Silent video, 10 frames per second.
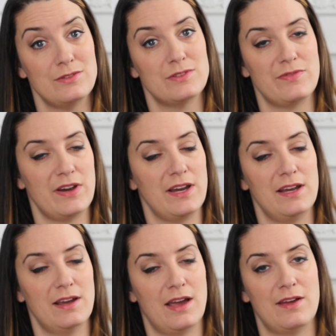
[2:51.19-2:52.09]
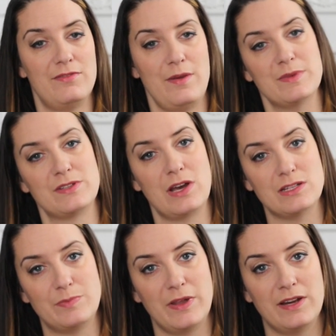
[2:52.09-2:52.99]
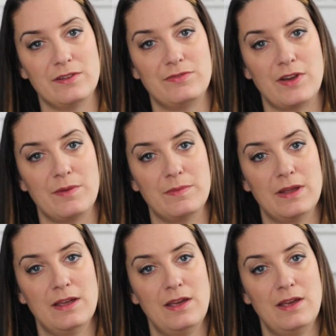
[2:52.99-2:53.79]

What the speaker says: who's a very famous cosplayer from